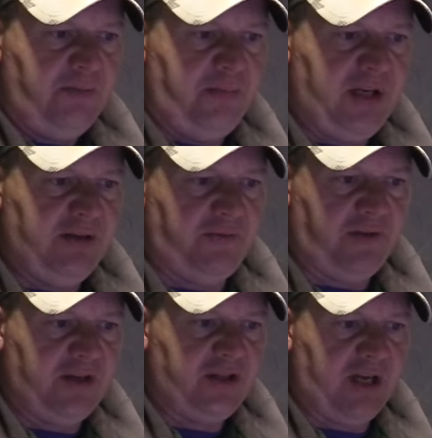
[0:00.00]
being the
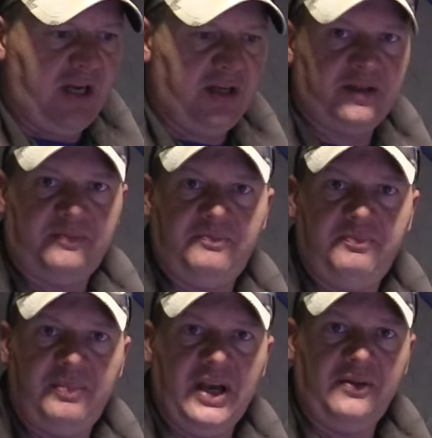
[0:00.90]
fishing has
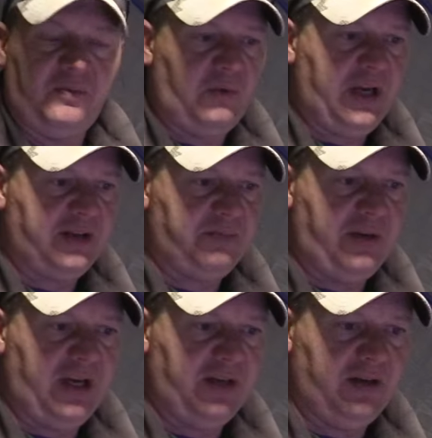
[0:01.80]
been the way it's
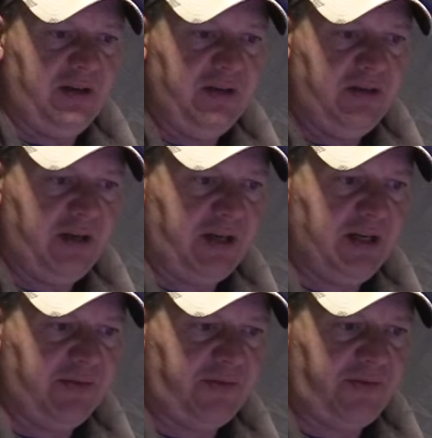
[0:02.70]
been, I
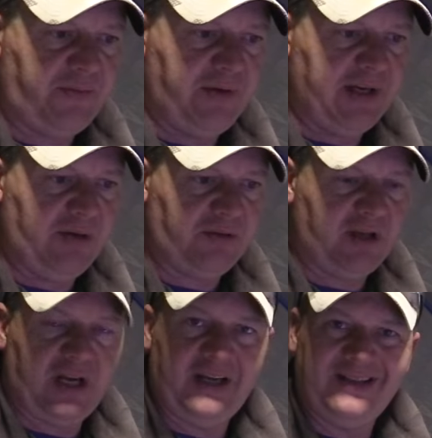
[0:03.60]
got three out
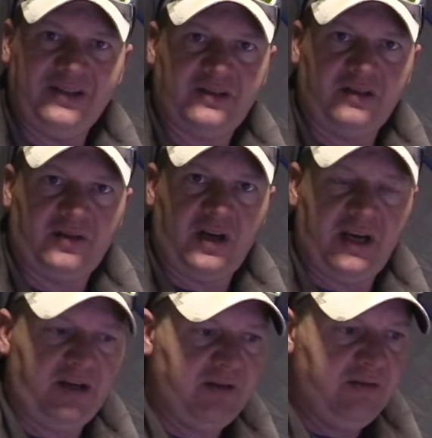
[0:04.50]
today just to
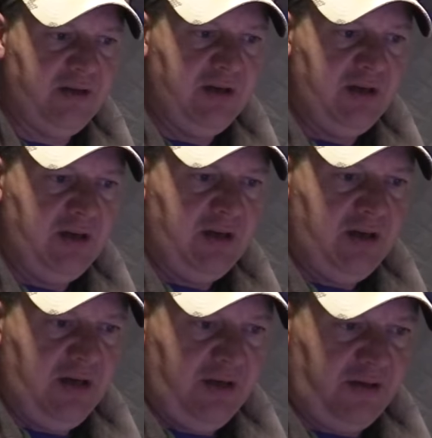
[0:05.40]
try
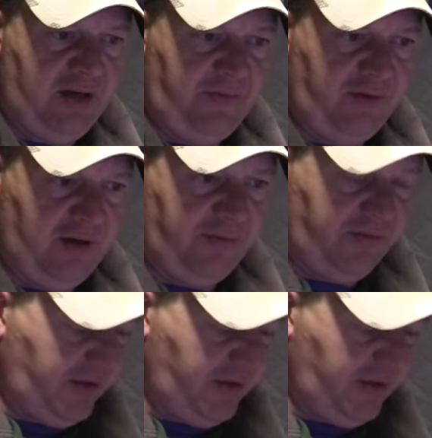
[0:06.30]
try a few different